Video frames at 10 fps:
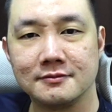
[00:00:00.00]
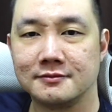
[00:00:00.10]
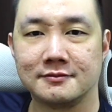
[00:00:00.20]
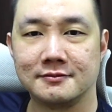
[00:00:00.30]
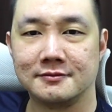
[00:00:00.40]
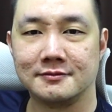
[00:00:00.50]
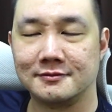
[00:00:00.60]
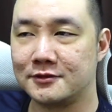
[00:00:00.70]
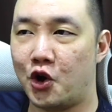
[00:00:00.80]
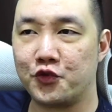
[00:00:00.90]
I don't just
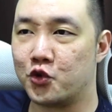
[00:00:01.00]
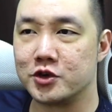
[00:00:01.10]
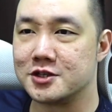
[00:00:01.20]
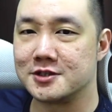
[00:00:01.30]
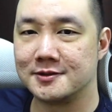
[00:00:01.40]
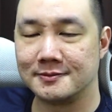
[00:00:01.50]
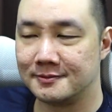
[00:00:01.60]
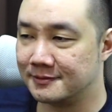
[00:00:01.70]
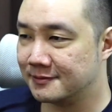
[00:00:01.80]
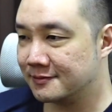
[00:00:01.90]
absorb ideas,
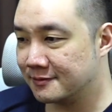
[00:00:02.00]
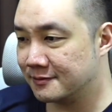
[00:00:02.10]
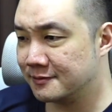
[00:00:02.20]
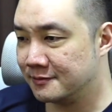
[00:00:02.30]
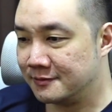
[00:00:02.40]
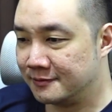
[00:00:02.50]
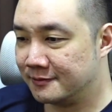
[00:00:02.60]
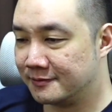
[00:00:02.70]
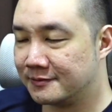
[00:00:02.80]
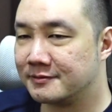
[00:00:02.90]
I reconstruct
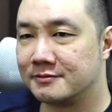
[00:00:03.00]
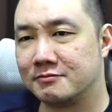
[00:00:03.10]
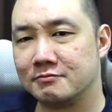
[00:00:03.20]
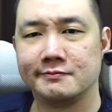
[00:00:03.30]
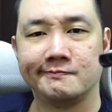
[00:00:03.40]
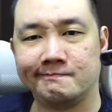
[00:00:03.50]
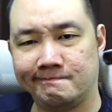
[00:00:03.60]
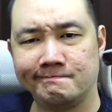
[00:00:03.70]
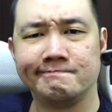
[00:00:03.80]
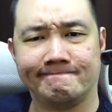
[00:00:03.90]
them into something greater.
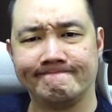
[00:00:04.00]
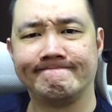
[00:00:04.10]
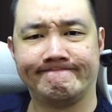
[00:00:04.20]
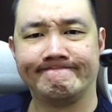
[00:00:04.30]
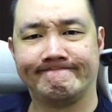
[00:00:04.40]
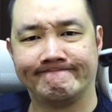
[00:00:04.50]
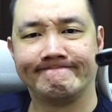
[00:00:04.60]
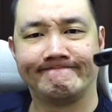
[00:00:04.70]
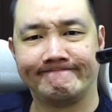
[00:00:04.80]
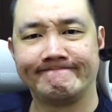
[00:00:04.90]

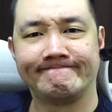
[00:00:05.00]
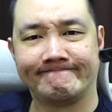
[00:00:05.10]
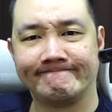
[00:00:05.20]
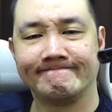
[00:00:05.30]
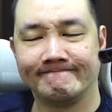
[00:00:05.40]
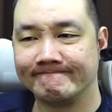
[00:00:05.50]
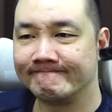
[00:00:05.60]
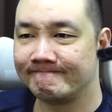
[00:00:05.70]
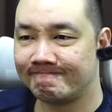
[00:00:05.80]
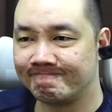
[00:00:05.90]
I don't just
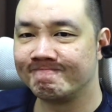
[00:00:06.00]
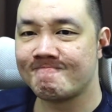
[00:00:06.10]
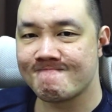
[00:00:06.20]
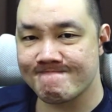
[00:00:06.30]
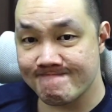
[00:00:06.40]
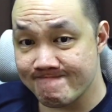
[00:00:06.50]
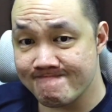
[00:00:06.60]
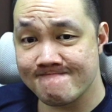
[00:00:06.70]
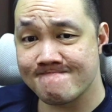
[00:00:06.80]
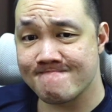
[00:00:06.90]
debate within existing
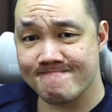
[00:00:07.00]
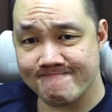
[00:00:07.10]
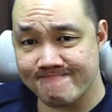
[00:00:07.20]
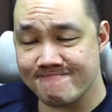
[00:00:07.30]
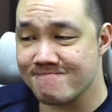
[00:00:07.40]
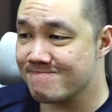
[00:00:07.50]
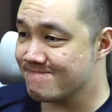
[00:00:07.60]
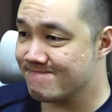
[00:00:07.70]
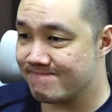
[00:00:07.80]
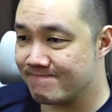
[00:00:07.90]
frameworks,
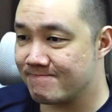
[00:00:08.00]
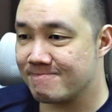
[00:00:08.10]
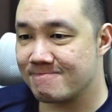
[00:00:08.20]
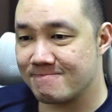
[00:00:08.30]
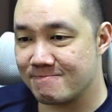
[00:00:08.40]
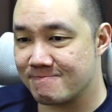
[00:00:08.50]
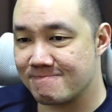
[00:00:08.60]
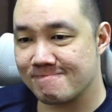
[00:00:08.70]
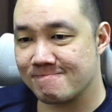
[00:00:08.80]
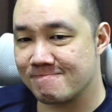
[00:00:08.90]
I build new
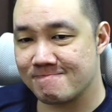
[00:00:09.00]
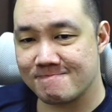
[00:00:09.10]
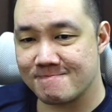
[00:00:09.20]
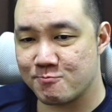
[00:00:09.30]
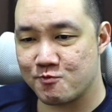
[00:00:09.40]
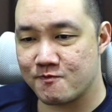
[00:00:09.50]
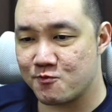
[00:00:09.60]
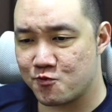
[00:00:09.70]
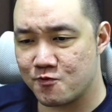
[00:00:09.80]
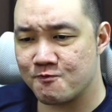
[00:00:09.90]
ones.
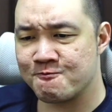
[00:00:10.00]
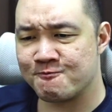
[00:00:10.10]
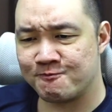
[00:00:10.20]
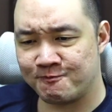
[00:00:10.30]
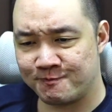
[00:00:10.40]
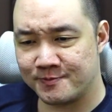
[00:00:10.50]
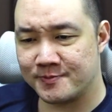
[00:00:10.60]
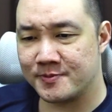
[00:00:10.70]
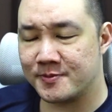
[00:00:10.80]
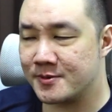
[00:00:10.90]
While
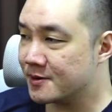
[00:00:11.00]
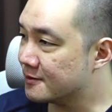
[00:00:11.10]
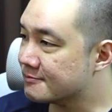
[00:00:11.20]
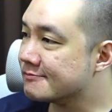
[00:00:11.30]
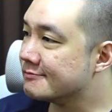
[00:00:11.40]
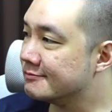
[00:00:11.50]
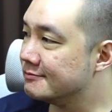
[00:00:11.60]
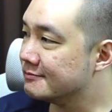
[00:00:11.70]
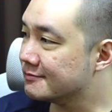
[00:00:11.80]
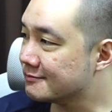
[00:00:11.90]
others are repeating what
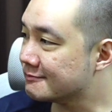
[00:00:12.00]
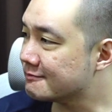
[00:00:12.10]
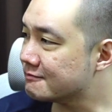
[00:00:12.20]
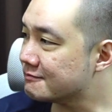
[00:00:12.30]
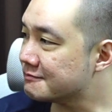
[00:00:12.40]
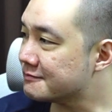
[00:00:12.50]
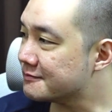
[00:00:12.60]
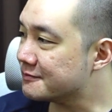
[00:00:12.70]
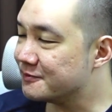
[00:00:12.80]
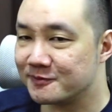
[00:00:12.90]
they've been taught,
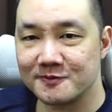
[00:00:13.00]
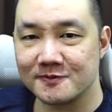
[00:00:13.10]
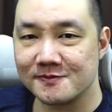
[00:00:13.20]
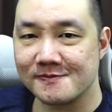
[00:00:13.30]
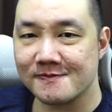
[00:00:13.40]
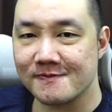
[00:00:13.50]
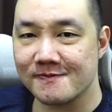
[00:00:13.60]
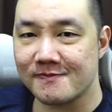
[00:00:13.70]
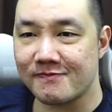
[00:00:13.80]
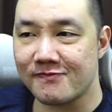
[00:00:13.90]
I am creating what
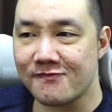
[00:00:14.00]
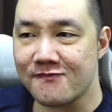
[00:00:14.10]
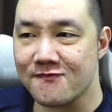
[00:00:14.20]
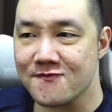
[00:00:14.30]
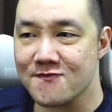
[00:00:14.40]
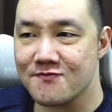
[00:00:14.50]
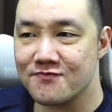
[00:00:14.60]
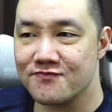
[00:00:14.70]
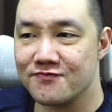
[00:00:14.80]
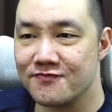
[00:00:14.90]
has never been
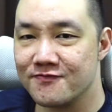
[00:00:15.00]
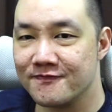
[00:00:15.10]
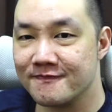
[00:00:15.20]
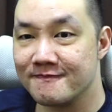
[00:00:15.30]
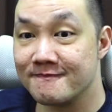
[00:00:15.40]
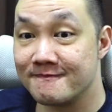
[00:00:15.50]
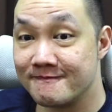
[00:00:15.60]
thought before.